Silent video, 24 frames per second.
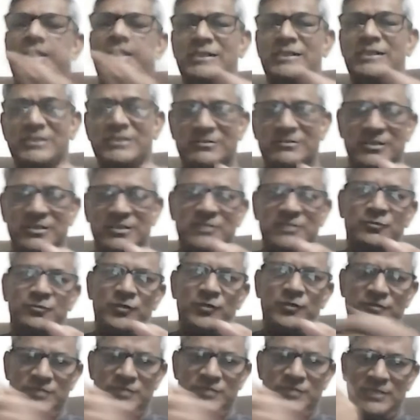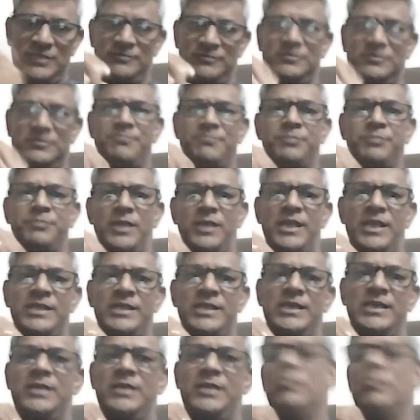In this case, for instance,
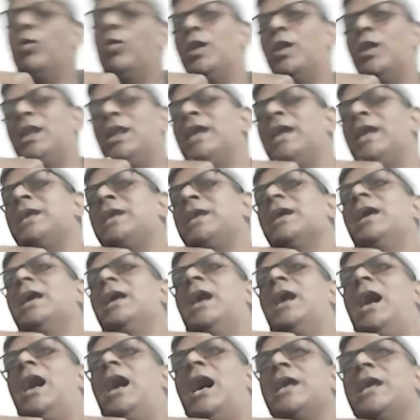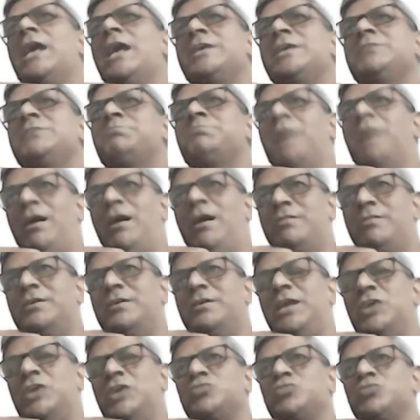in a word like Hyde Park,
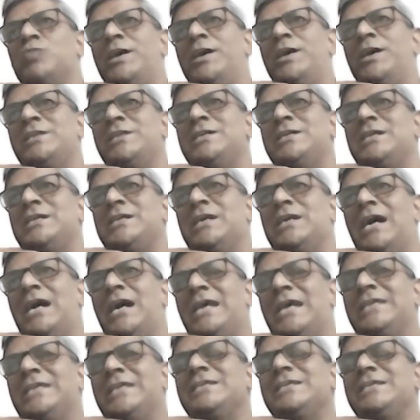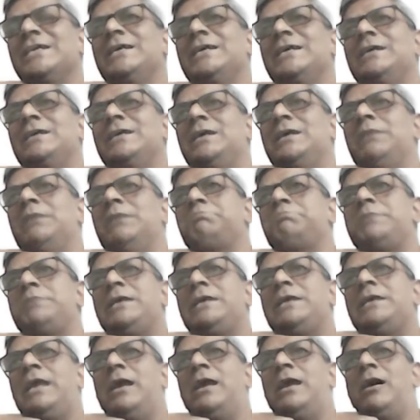H-Y-D-E, Hyde,
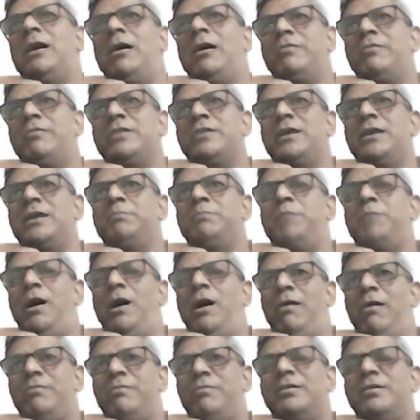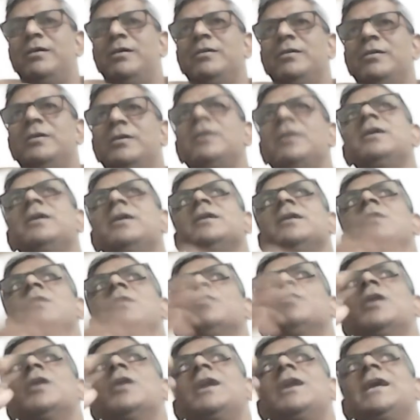P-A-R-K, Park. In
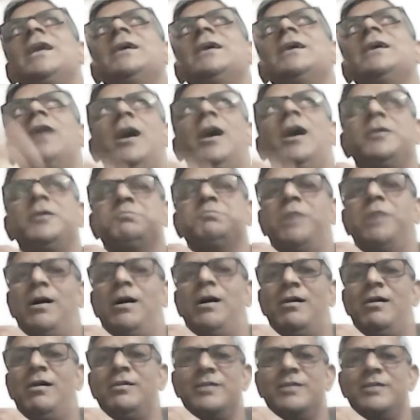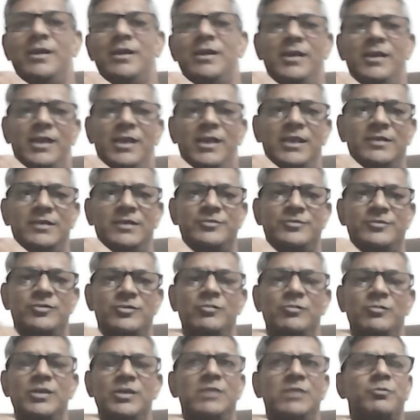a word like Hyde Park,
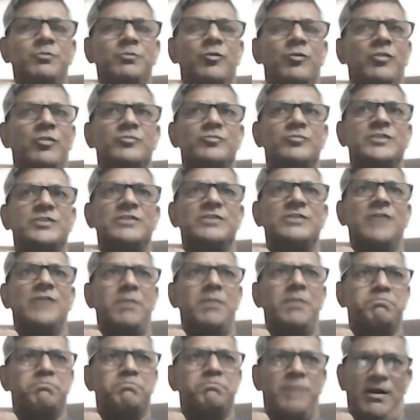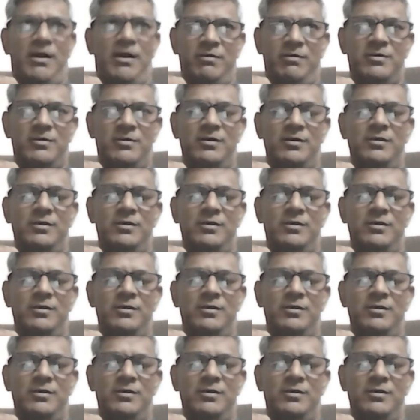we pronounce it as Hyde Park.